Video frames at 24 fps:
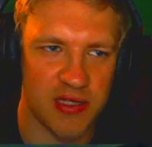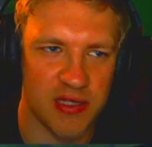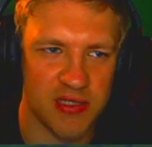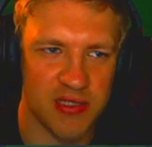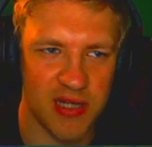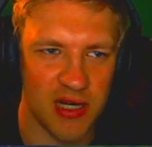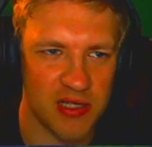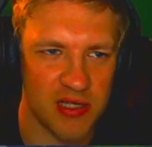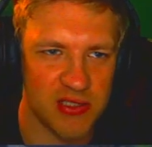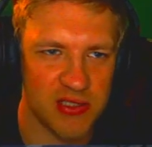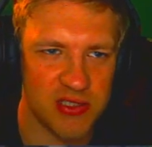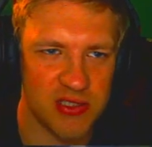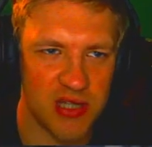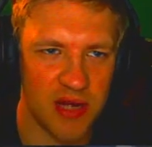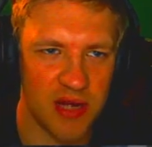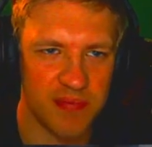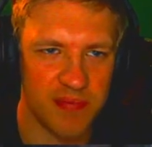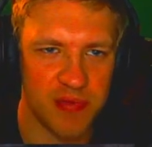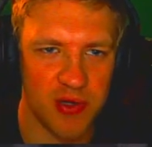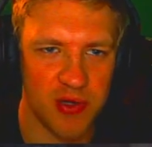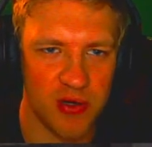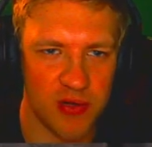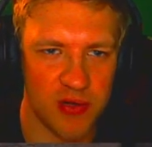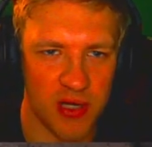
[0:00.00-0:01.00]
kind of stopped.
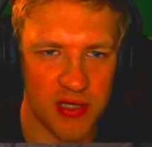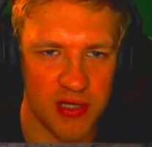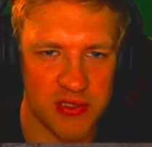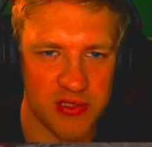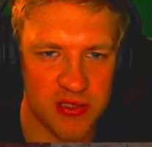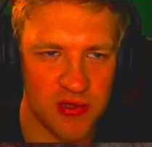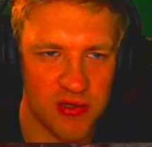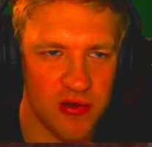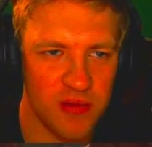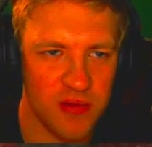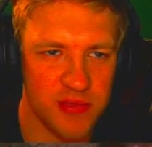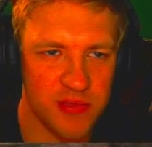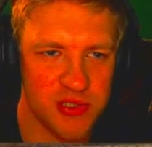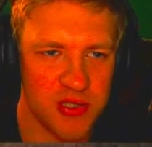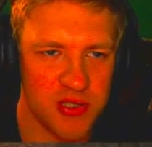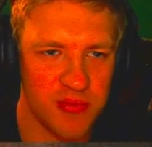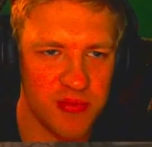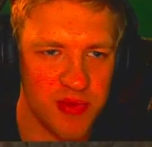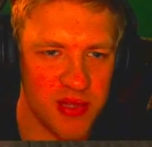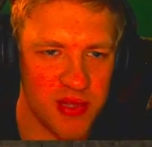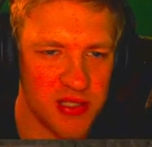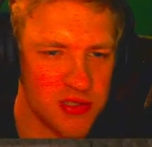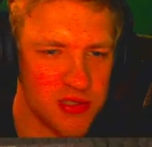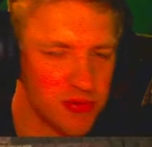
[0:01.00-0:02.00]
Okay, so they're almost done with
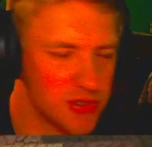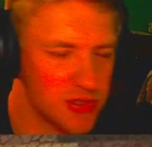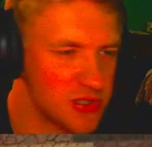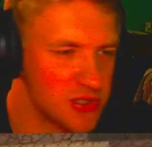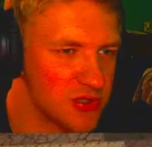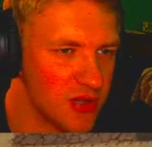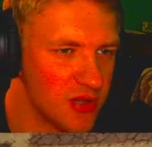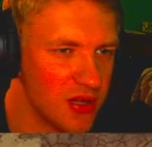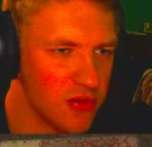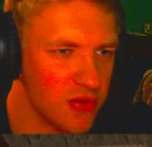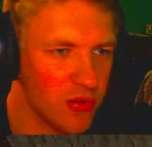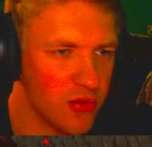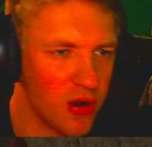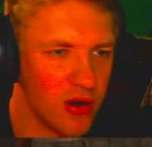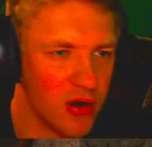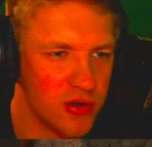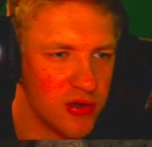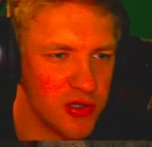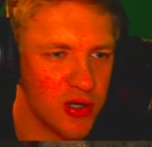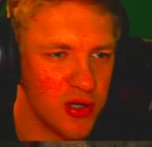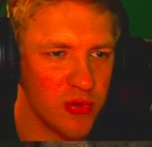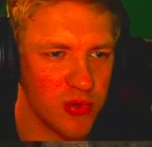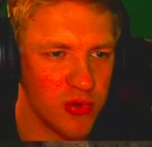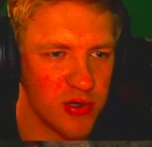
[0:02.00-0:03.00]
this one, so they are
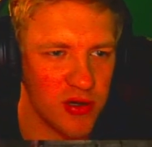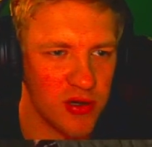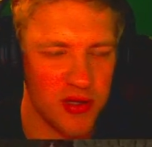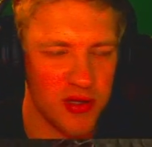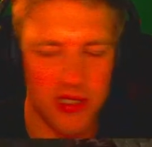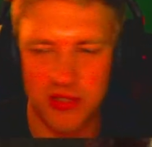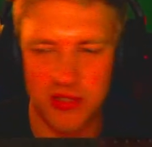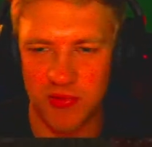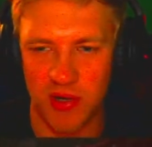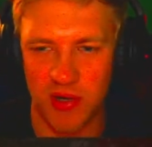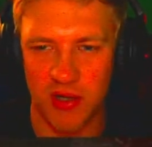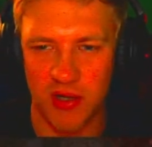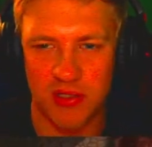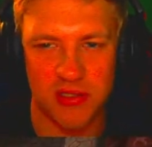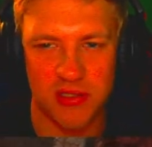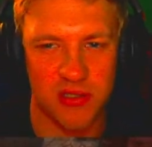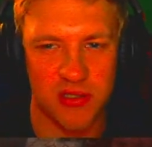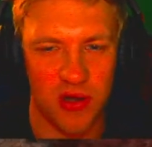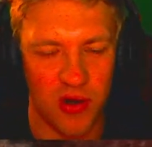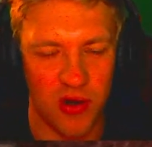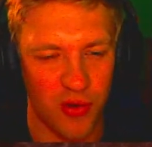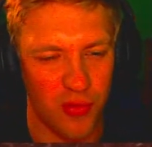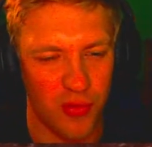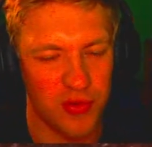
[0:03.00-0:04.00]
going to work on this one
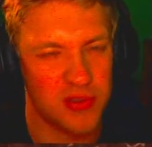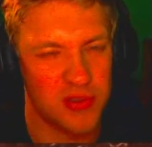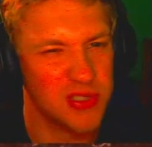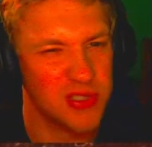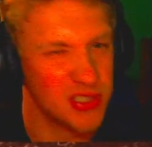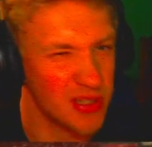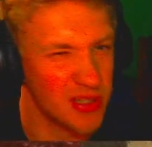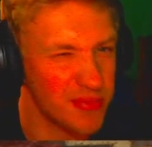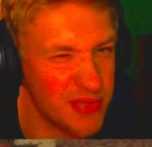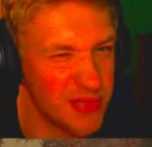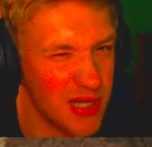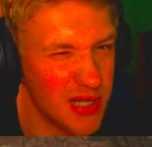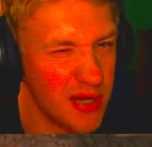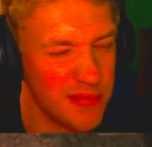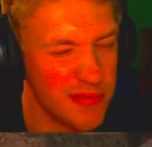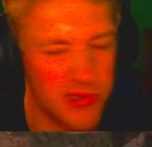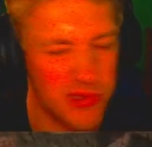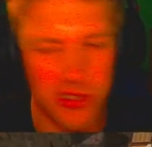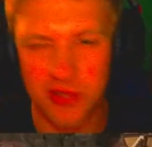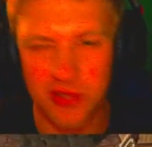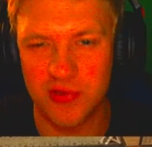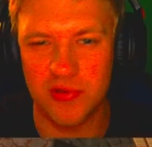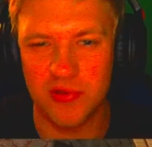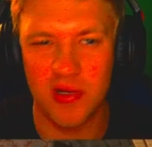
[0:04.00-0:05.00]
sometime
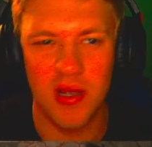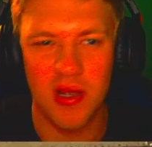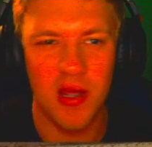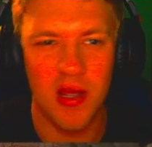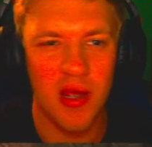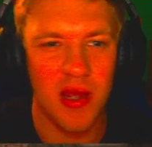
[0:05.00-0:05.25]
soon.